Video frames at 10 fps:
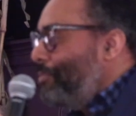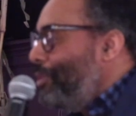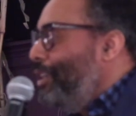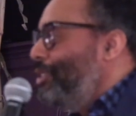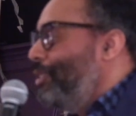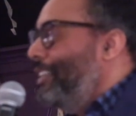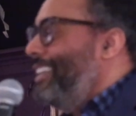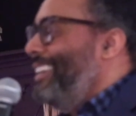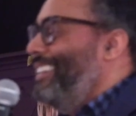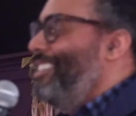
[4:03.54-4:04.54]
Preach on
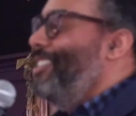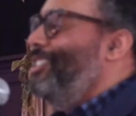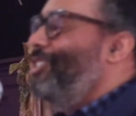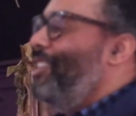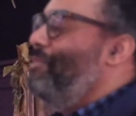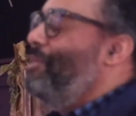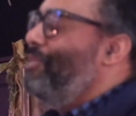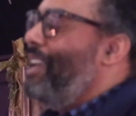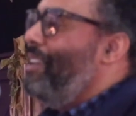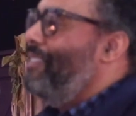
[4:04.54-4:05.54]
Streaming
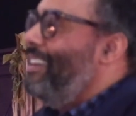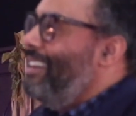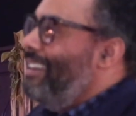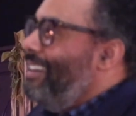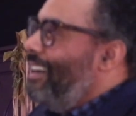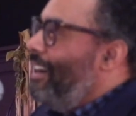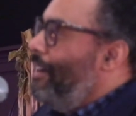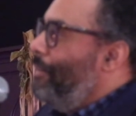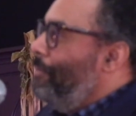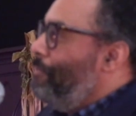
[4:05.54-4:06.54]
Faith.
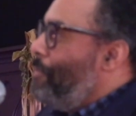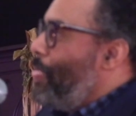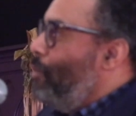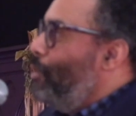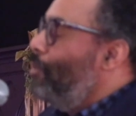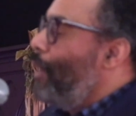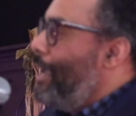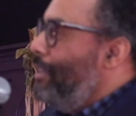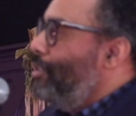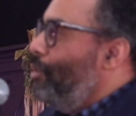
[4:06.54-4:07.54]
We
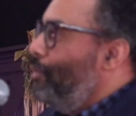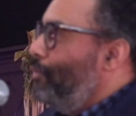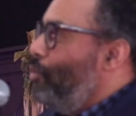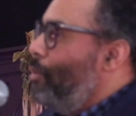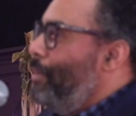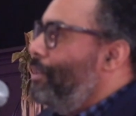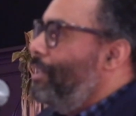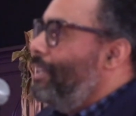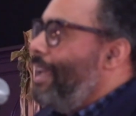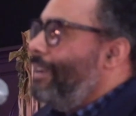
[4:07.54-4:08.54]
raised over $4
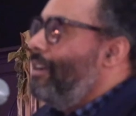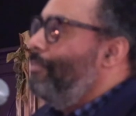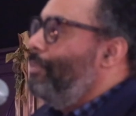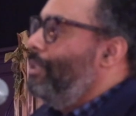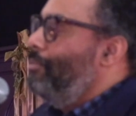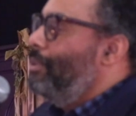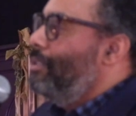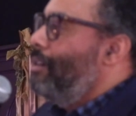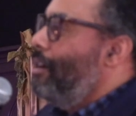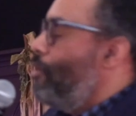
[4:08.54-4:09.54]
million, and that company
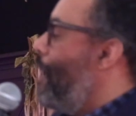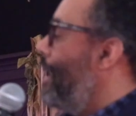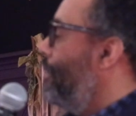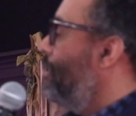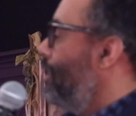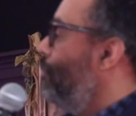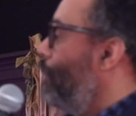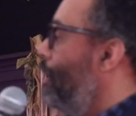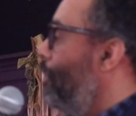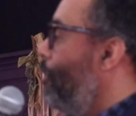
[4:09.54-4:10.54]
was acquired as
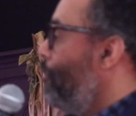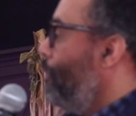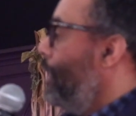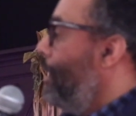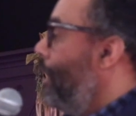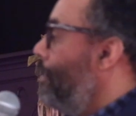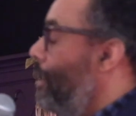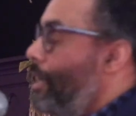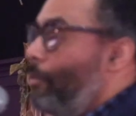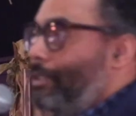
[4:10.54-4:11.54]
well. And
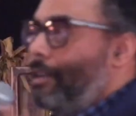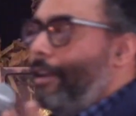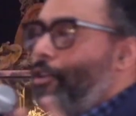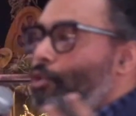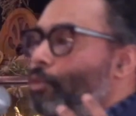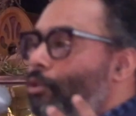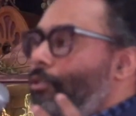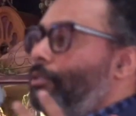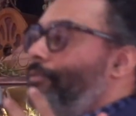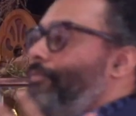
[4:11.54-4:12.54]
then there was Clarence
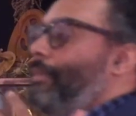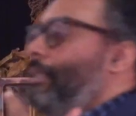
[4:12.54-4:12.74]
Wu.